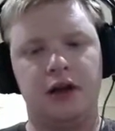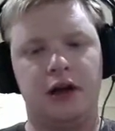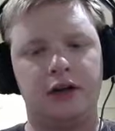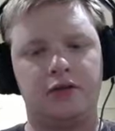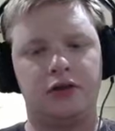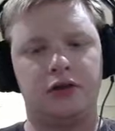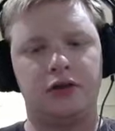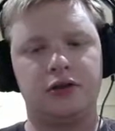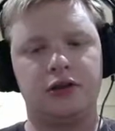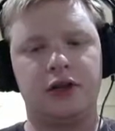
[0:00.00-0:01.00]
And of
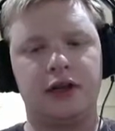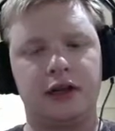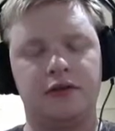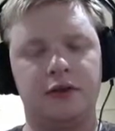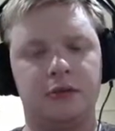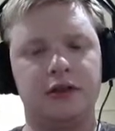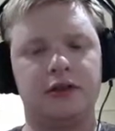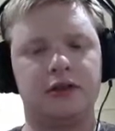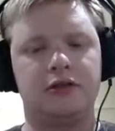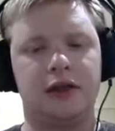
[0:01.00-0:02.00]
course you don't have the
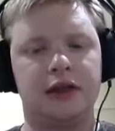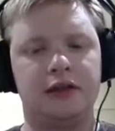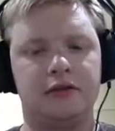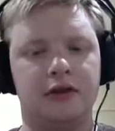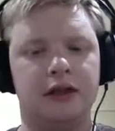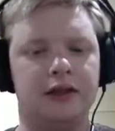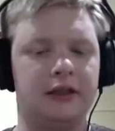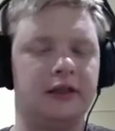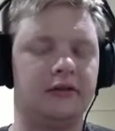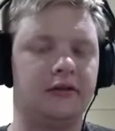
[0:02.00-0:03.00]
monsters running around in
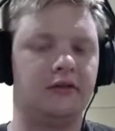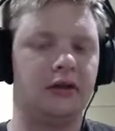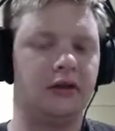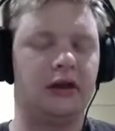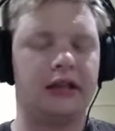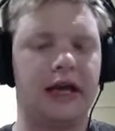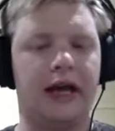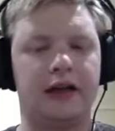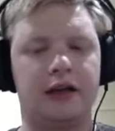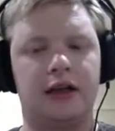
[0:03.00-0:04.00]
here as well, like the
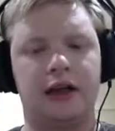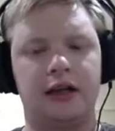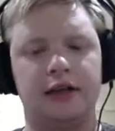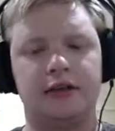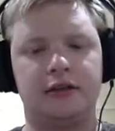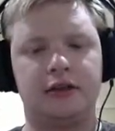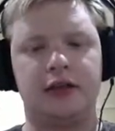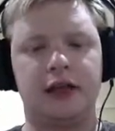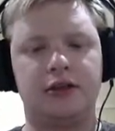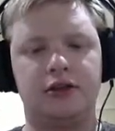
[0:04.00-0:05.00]
Acklay and the
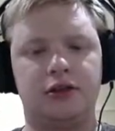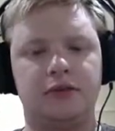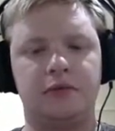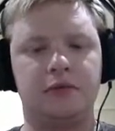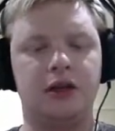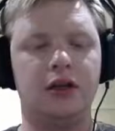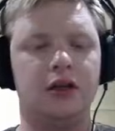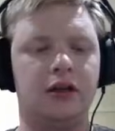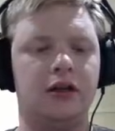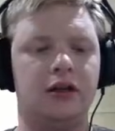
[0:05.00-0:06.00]
Nexu.
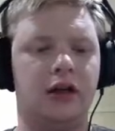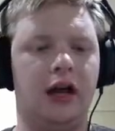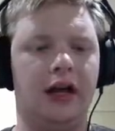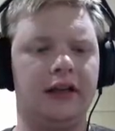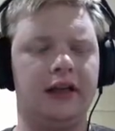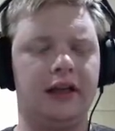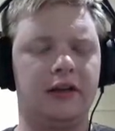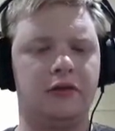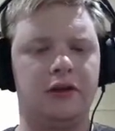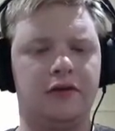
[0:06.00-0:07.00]
And the
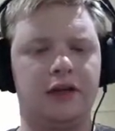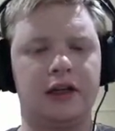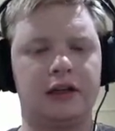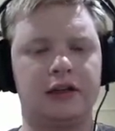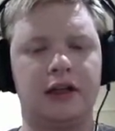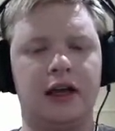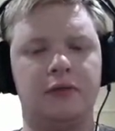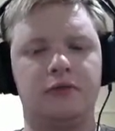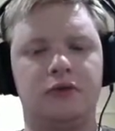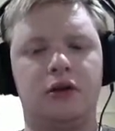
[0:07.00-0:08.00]
other one, I forget its
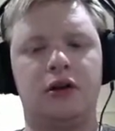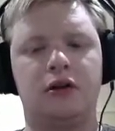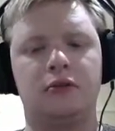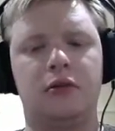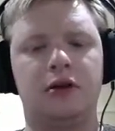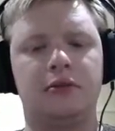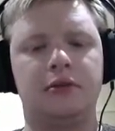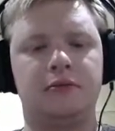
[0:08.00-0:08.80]
name right at the moment.